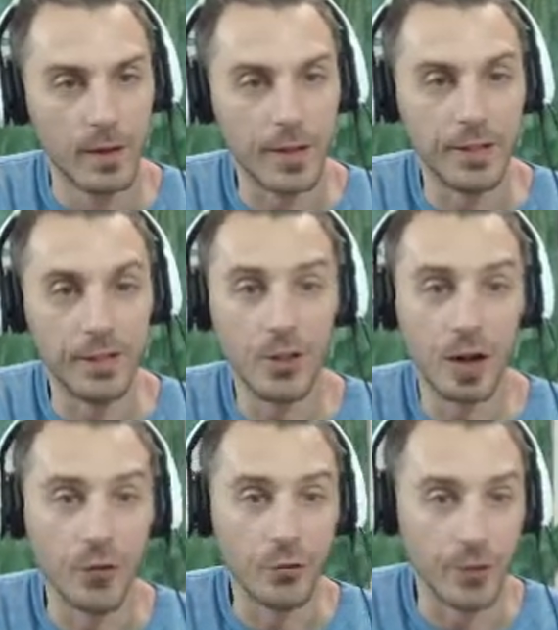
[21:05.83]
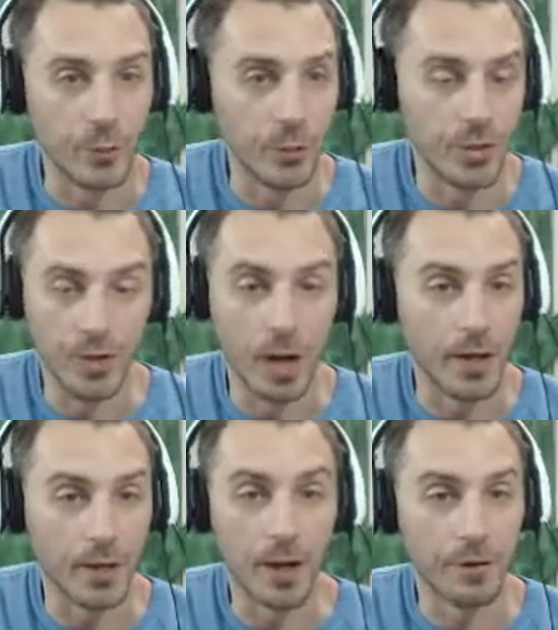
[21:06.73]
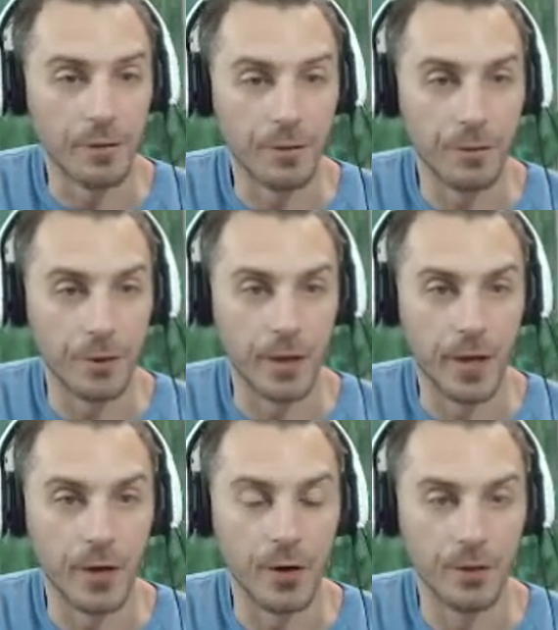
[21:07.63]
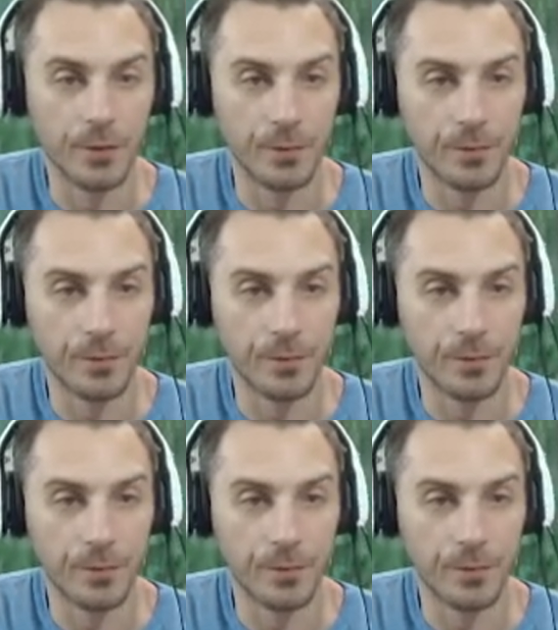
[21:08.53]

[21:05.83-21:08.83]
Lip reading: I can deal 100, which is not enough for the KO.